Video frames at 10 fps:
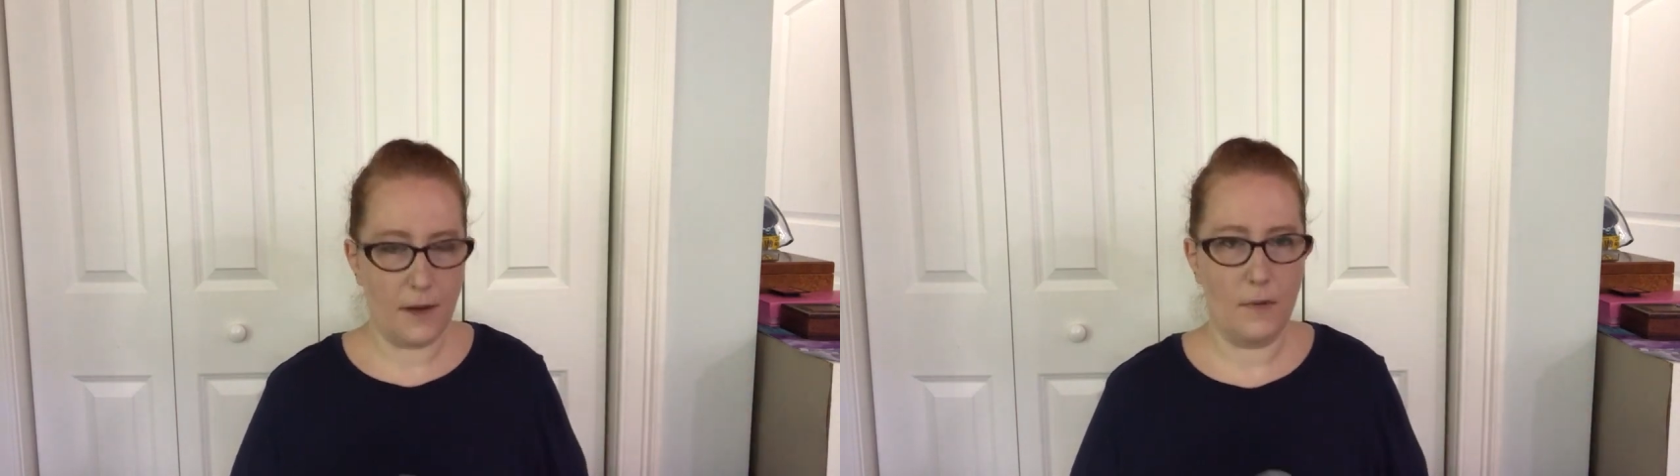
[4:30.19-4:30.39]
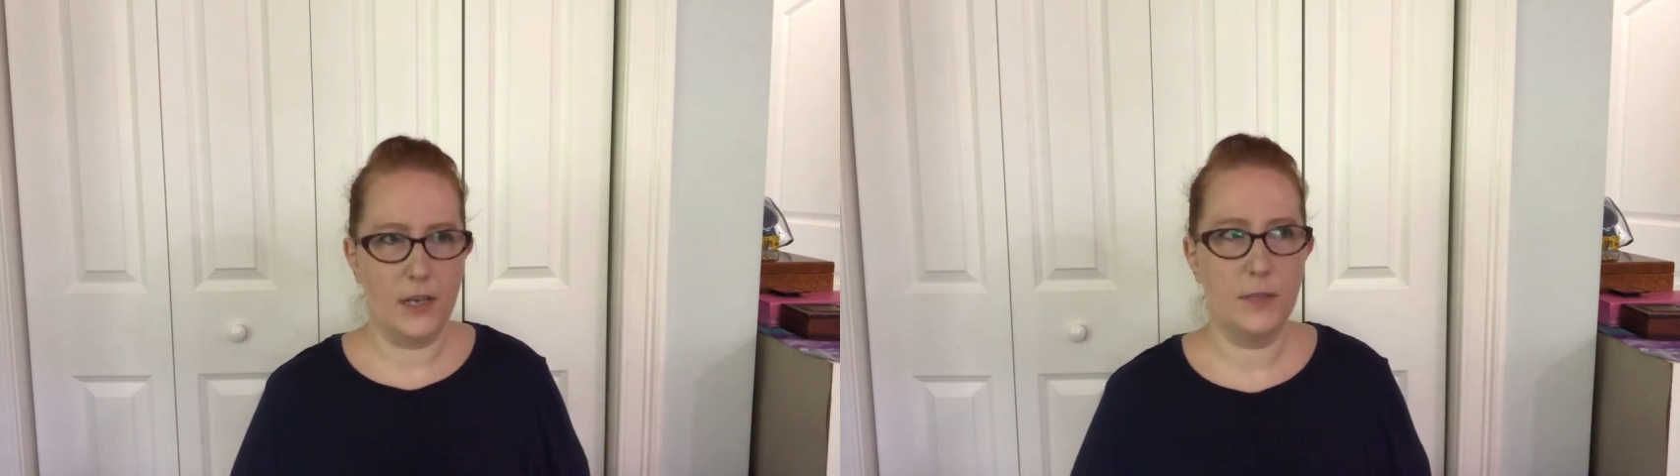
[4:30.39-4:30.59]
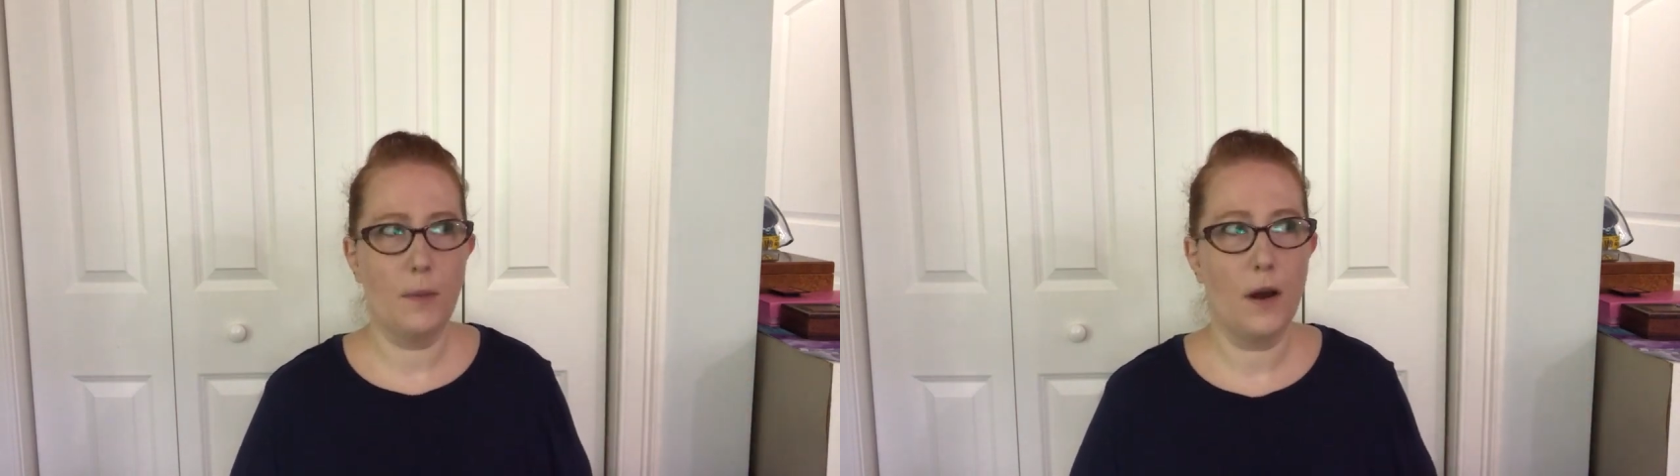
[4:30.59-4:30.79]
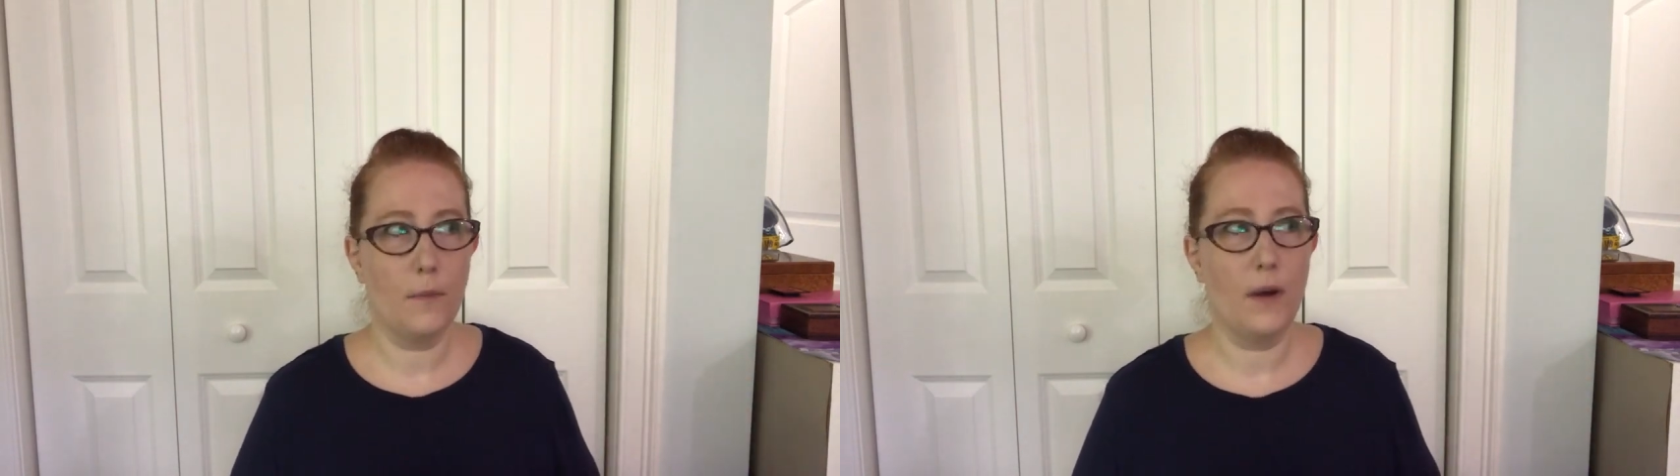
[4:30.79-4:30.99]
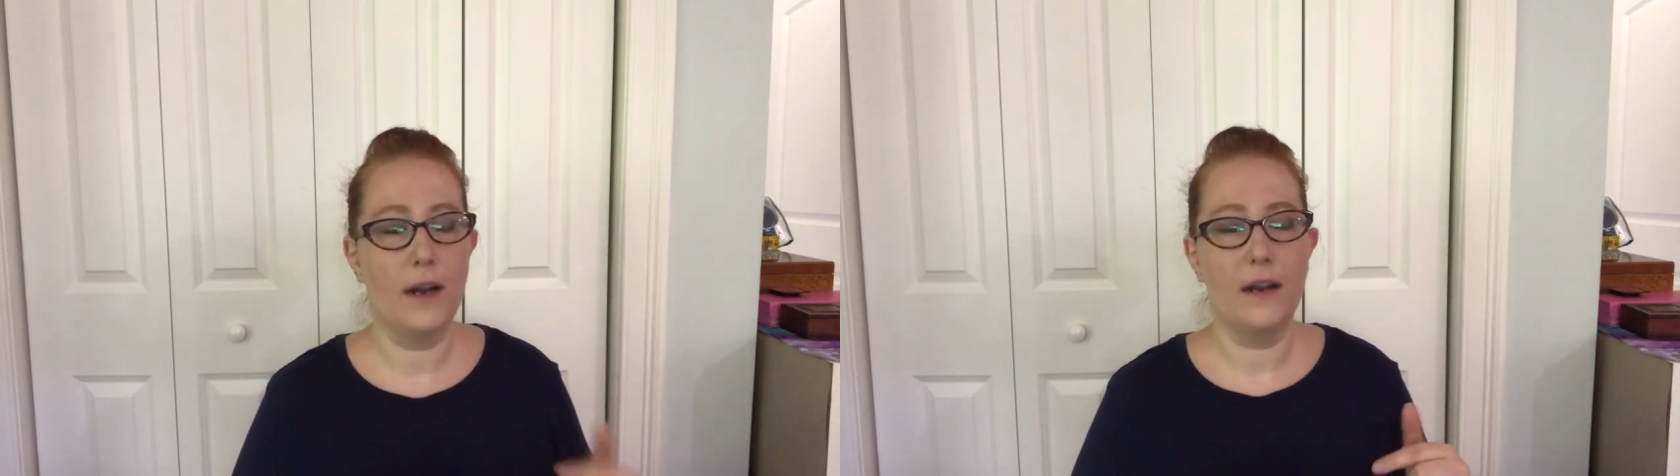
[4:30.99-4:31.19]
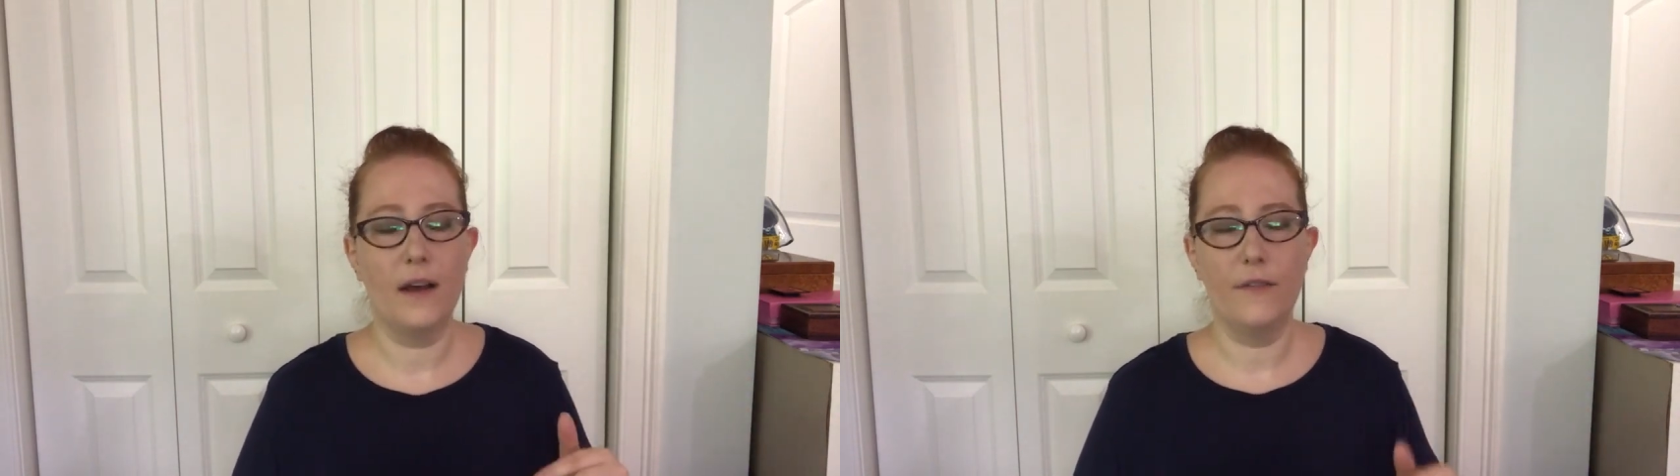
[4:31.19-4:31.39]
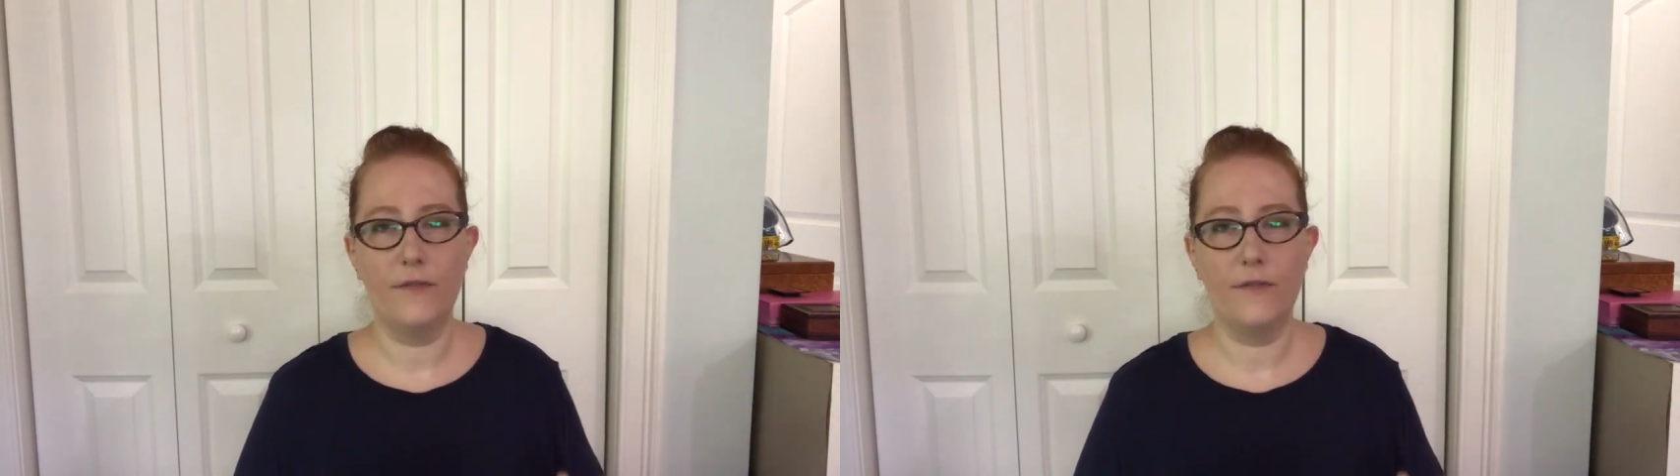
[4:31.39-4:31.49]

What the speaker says: I watched part 1 of